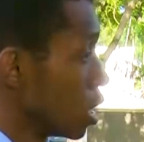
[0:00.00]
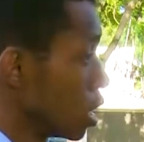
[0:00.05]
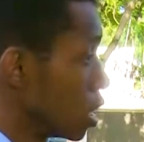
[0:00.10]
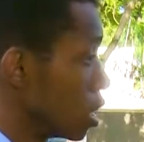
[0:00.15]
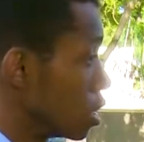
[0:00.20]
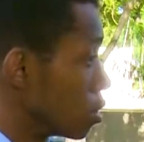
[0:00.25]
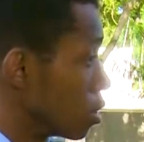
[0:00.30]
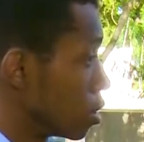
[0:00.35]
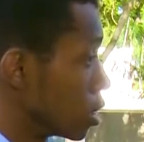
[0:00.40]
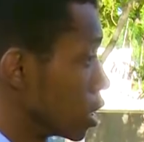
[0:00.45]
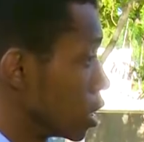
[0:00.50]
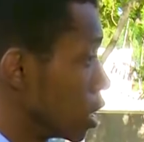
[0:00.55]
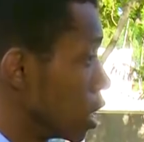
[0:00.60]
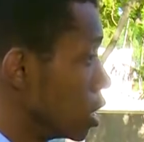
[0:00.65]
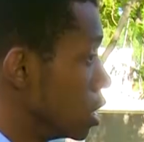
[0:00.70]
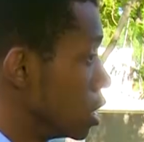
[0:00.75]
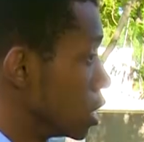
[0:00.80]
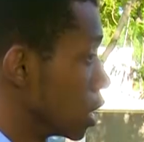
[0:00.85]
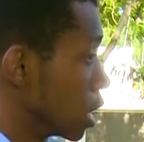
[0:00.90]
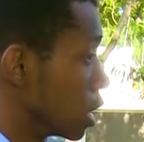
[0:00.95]
he is not an
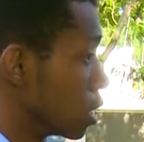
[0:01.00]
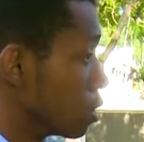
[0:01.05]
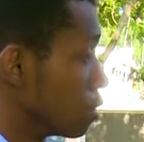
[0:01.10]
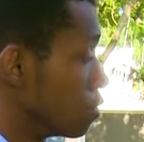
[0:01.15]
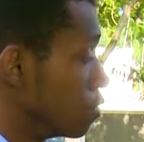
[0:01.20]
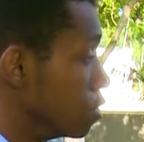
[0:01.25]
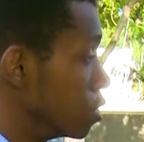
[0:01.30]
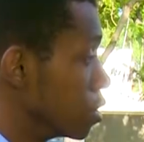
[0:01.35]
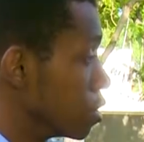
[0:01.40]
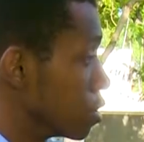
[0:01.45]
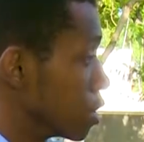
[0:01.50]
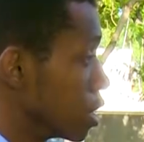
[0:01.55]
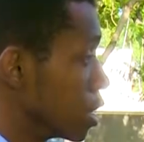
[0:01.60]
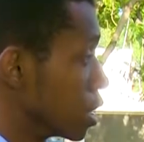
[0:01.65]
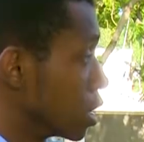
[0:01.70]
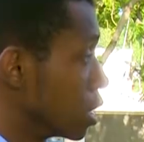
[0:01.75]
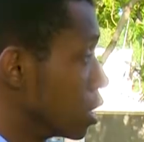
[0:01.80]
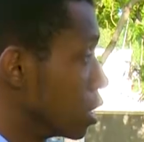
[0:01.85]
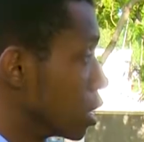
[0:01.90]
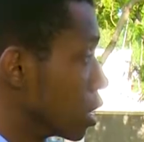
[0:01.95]
addict and refuses to get
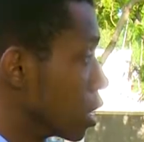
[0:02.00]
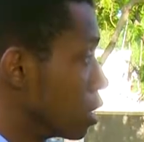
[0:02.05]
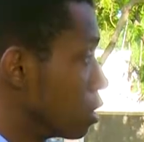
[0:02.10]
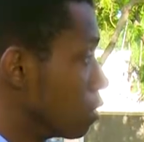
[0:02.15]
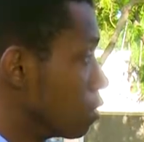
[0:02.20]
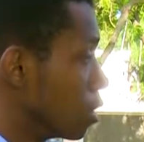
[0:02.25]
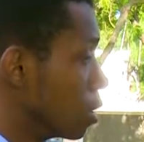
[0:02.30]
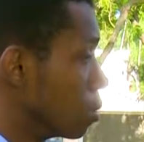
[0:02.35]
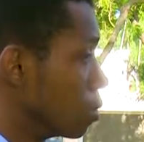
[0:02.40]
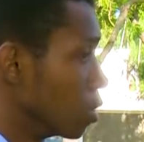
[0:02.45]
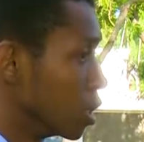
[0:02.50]
any kind of help.